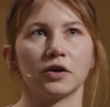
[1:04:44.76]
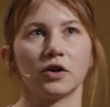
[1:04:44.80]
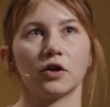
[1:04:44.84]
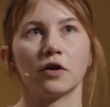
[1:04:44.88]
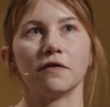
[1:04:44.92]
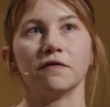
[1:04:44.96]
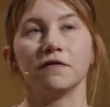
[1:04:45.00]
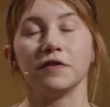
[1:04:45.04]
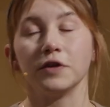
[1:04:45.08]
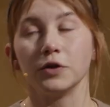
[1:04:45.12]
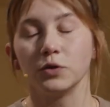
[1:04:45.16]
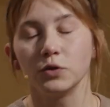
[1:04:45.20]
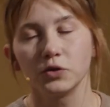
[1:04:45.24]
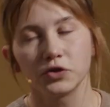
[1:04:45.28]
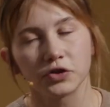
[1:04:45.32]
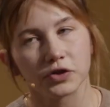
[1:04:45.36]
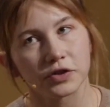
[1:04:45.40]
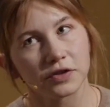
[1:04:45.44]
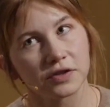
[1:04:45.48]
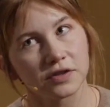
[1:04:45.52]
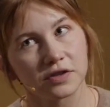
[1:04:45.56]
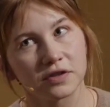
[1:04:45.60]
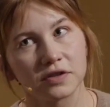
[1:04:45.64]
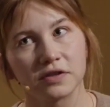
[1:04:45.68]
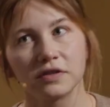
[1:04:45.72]

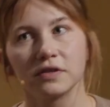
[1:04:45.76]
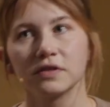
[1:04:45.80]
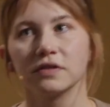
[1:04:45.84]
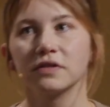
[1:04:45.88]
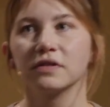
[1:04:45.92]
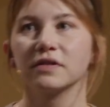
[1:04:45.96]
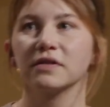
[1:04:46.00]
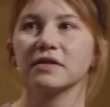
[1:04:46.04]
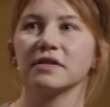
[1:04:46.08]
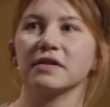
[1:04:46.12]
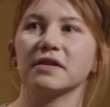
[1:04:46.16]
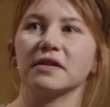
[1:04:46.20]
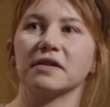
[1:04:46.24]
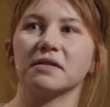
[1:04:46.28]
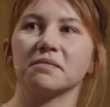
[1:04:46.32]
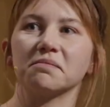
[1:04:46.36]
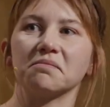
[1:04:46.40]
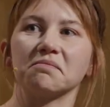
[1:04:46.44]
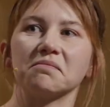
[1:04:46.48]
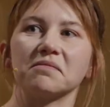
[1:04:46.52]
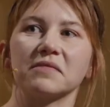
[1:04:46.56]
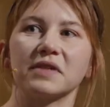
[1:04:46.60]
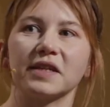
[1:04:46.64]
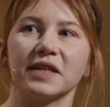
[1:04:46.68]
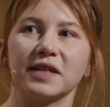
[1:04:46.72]
Confucius.
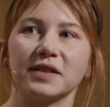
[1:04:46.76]
Mm.